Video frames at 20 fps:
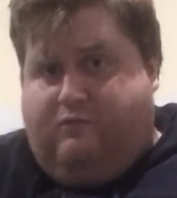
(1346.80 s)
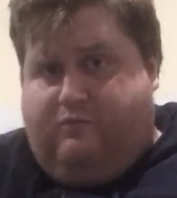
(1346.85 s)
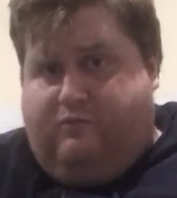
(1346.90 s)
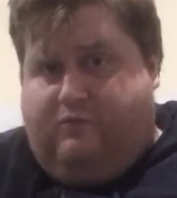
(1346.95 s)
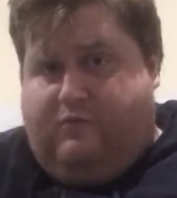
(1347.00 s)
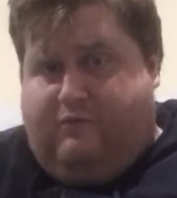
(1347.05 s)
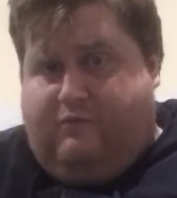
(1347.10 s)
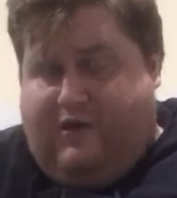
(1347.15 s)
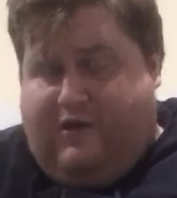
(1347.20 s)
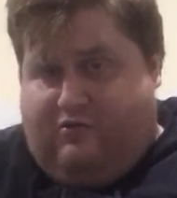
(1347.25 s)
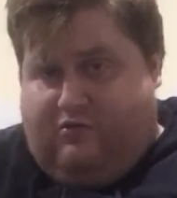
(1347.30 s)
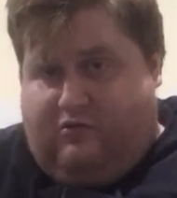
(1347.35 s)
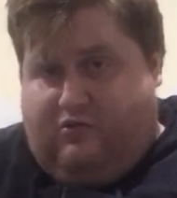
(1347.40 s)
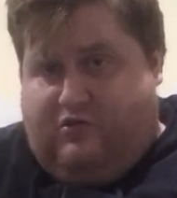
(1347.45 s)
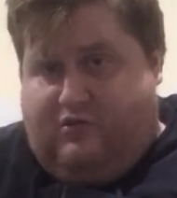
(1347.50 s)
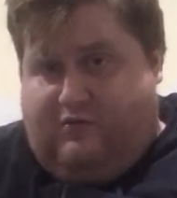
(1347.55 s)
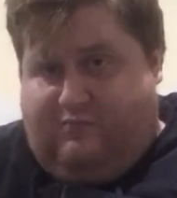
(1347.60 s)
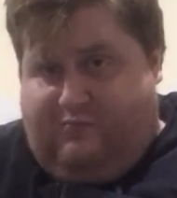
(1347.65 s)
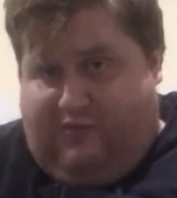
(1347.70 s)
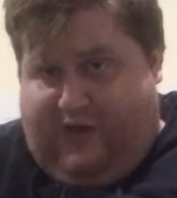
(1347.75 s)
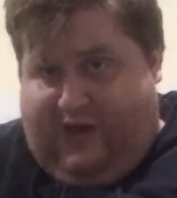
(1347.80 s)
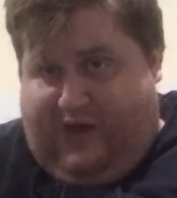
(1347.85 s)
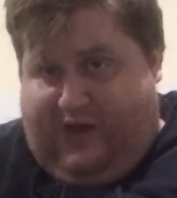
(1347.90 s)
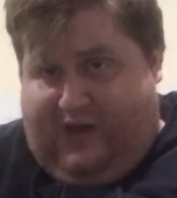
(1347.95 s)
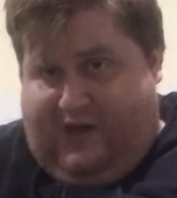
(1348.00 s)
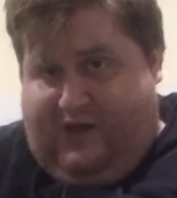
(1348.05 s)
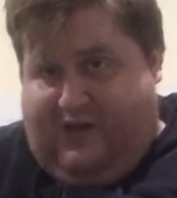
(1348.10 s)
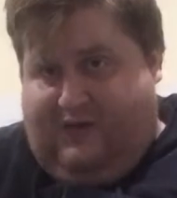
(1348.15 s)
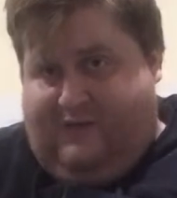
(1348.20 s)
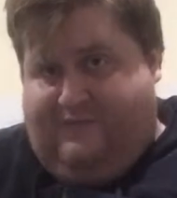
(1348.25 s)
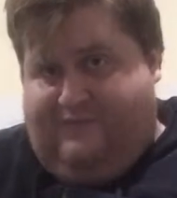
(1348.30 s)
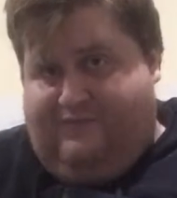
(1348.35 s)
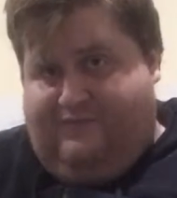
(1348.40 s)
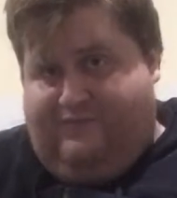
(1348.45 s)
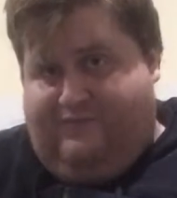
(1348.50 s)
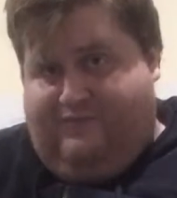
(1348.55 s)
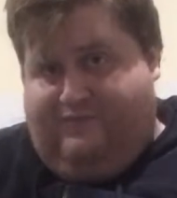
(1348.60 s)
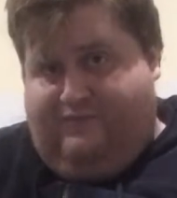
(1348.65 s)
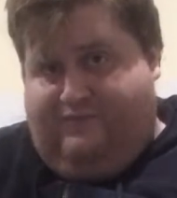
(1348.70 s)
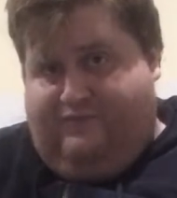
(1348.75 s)
the resolution be
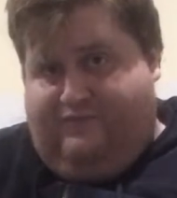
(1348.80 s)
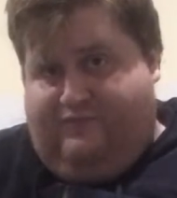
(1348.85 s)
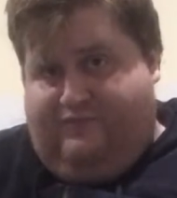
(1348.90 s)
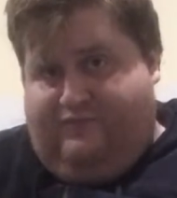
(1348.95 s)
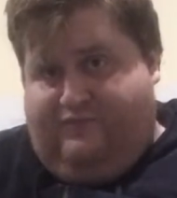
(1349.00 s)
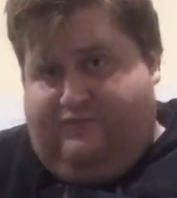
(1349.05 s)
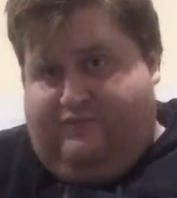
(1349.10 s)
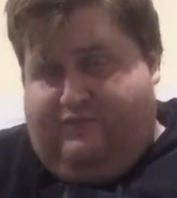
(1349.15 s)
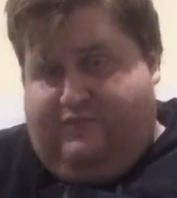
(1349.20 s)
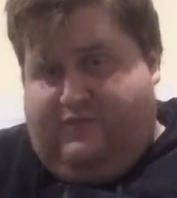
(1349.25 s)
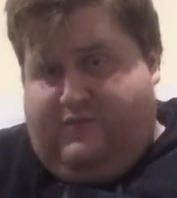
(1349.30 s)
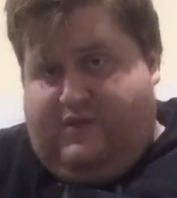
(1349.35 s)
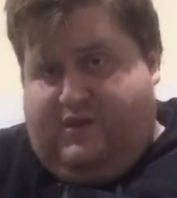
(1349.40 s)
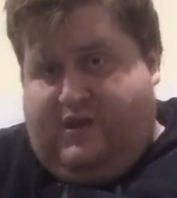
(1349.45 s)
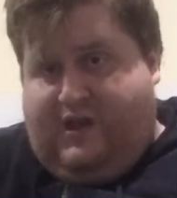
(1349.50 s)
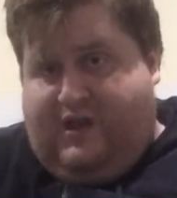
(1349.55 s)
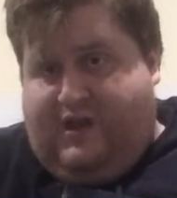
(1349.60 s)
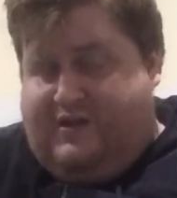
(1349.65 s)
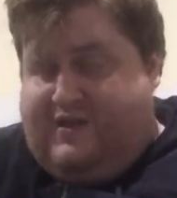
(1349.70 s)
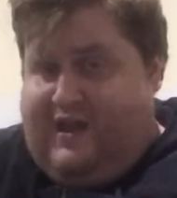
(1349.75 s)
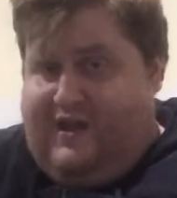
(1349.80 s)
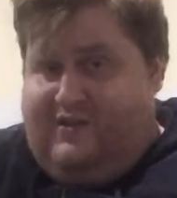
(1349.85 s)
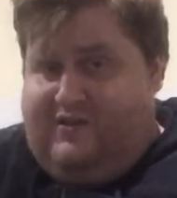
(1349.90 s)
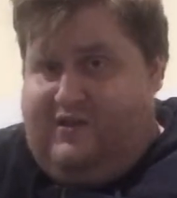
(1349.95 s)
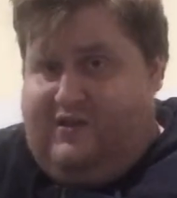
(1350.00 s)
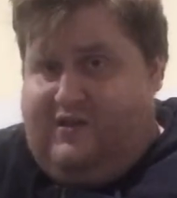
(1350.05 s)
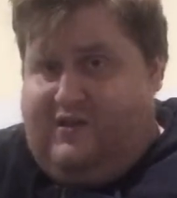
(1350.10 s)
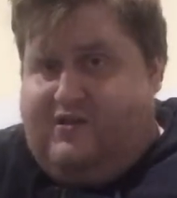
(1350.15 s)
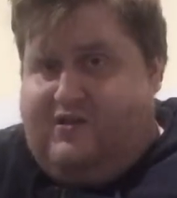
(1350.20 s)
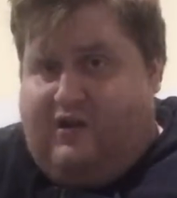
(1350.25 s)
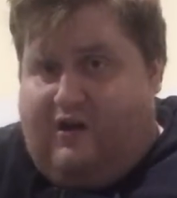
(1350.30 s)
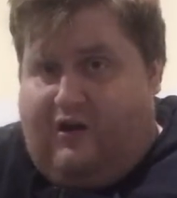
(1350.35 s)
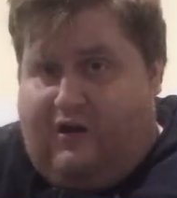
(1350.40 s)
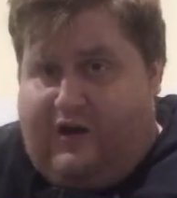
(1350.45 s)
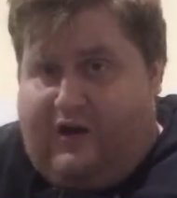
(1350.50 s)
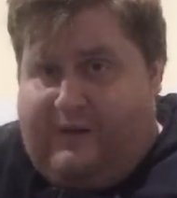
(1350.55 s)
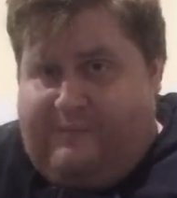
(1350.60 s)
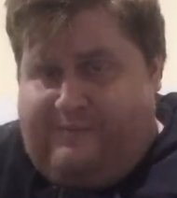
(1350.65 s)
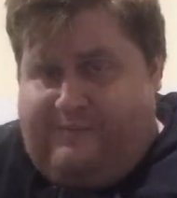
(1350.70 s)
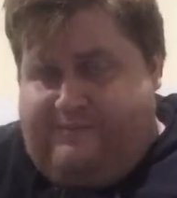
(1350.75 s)
in 10 years'
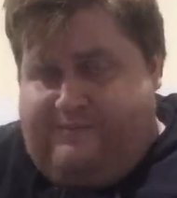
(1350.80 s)
time?